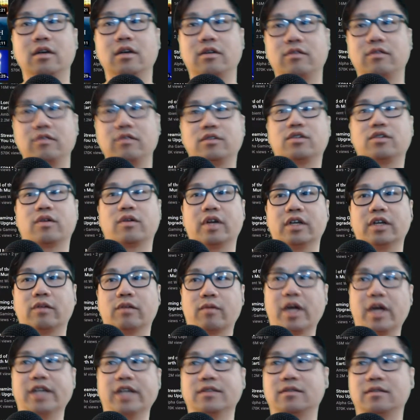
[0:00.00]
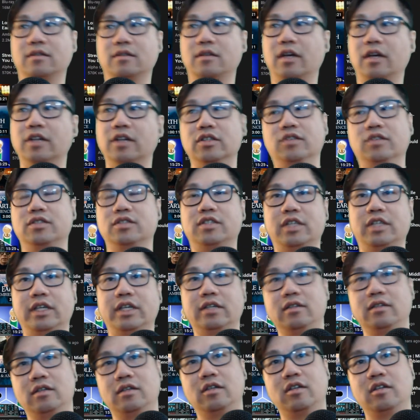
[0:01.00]
during a race, and you'll see.
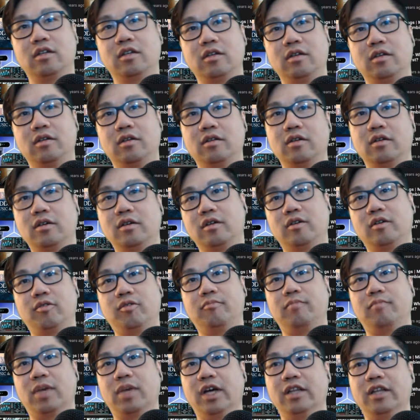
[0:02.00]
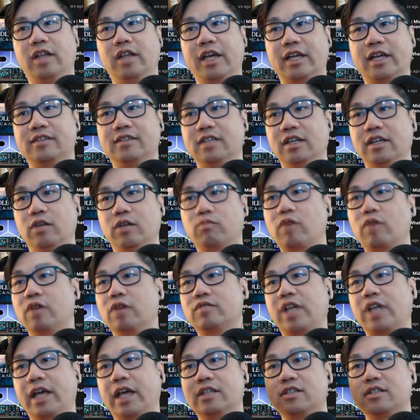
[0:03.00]
But like I said, it
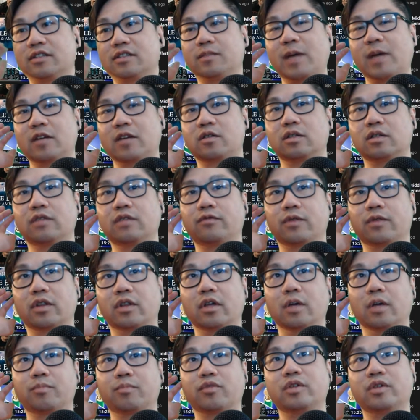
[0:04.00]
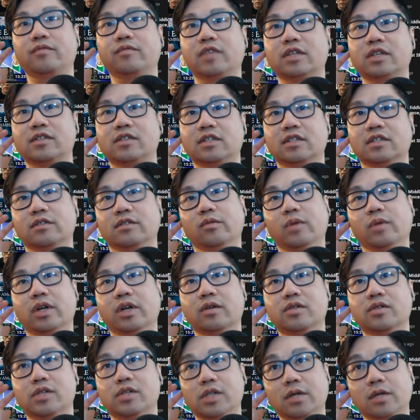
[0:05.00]
rotates, especially for the previous season
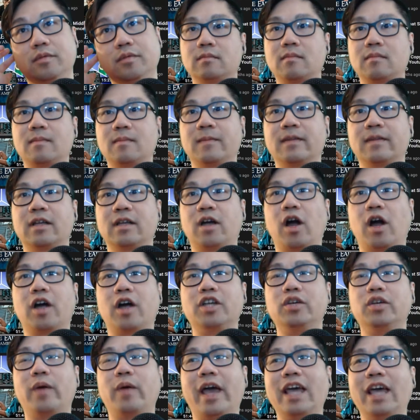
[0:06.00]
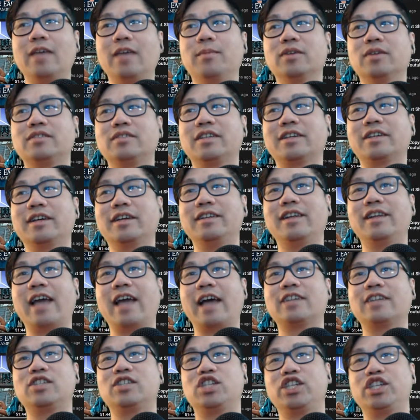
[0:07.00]
winners. Are you able to
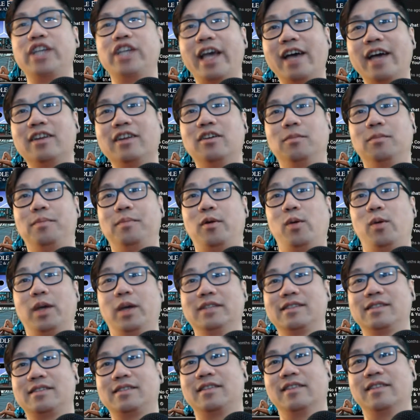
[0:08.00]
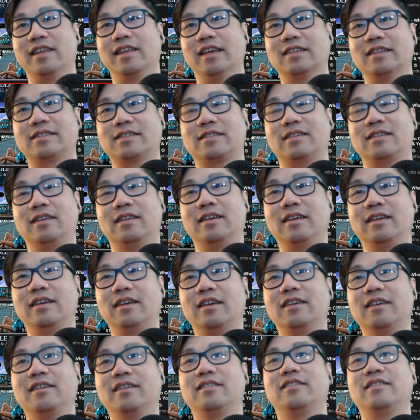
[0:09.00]
connect channel points to this?
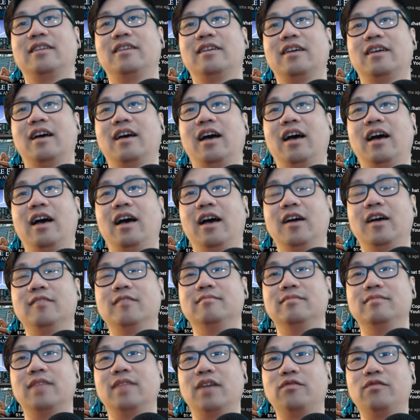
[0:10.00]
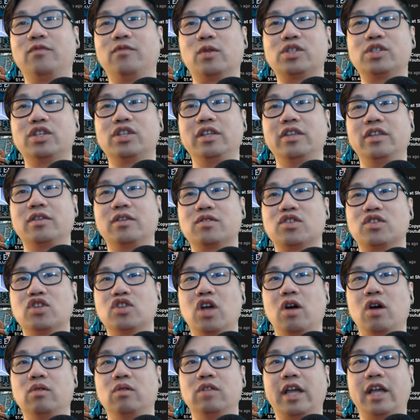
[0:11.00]
Unfortunately, there's
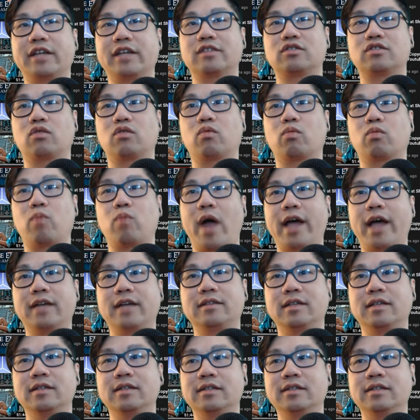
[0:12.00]
no like direct